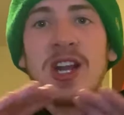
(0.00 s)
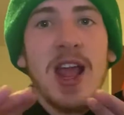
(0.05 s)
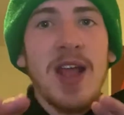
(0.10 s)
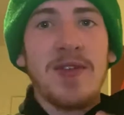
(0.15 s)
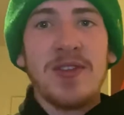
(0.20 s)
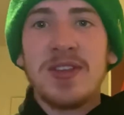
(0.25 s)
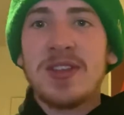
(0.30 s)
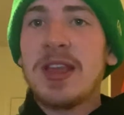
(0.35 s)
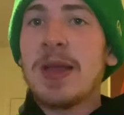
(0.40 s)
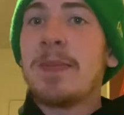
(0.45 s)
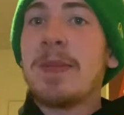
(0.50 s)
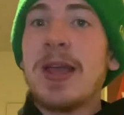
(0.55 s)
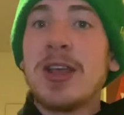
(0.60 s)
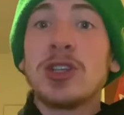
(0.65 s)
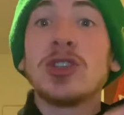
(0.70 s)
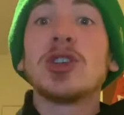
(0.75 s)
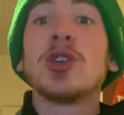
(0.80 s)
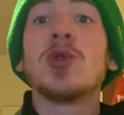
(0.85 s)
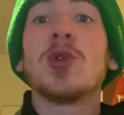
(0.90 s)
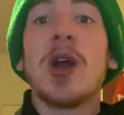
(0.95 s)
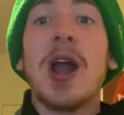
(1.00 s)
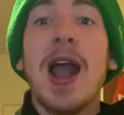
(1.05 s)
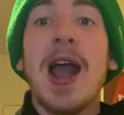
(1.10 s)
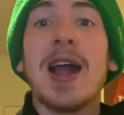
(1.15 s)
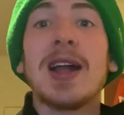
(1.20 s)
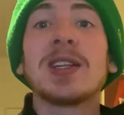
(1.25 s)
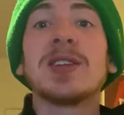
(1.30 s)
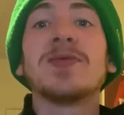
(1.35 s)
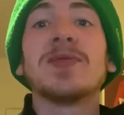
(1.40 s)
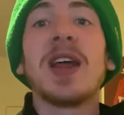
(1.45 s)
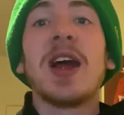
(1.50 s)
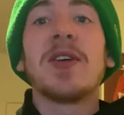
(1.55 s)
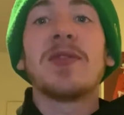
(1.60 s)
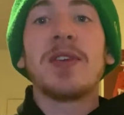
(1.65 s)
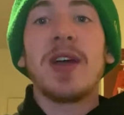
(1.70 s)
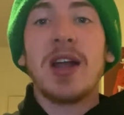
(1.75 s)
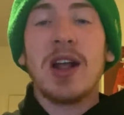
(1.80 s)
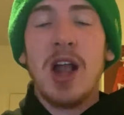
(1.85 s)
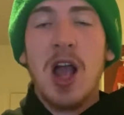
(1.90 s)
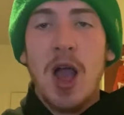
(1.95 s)
Everything, make sure you are active down in
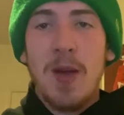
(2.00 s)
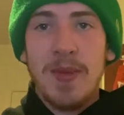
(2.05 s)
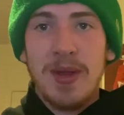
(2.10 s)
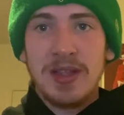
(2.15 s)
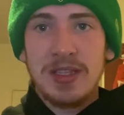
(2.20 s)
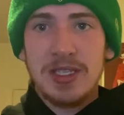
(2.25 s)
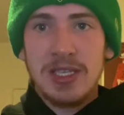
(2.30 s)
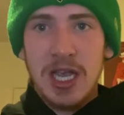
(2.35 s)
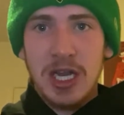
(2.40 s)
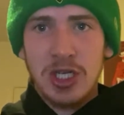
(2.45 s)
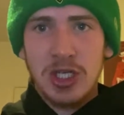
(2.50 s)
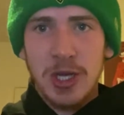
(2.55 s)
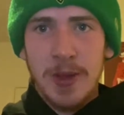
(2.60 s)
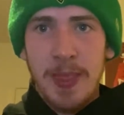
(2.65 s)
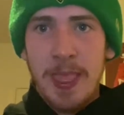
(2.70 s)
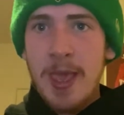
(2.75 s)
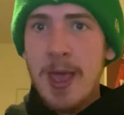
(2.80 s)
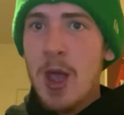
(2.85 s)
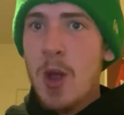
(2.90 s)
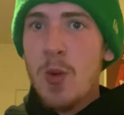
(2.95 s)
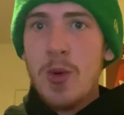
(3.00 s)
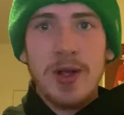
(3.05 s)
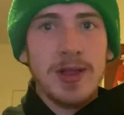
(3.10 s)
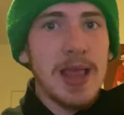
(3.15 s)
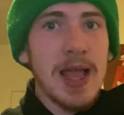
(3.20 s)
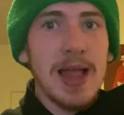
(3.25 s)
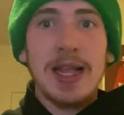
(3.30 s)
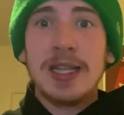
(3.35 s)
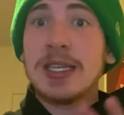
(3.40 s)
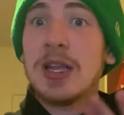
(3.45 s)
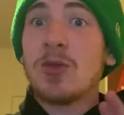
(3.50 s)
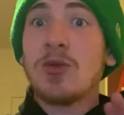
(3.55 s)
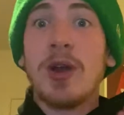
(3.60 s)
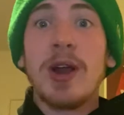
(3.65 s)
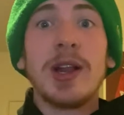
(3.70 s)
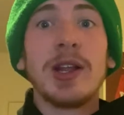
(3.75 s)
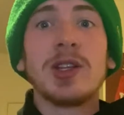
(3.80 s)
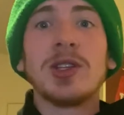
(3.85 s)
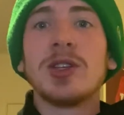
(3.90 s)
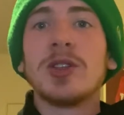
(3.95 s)
that comment section. With that, let's get
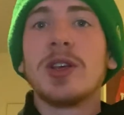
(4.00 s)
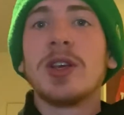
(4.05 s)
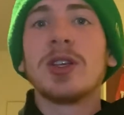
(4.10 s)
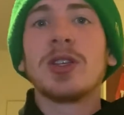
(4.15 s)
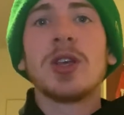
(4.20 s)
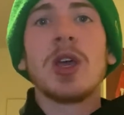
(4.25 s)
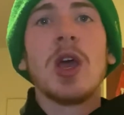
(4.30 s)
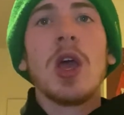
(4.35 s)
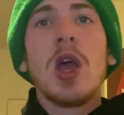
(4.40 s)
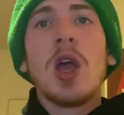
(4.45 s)
right into this.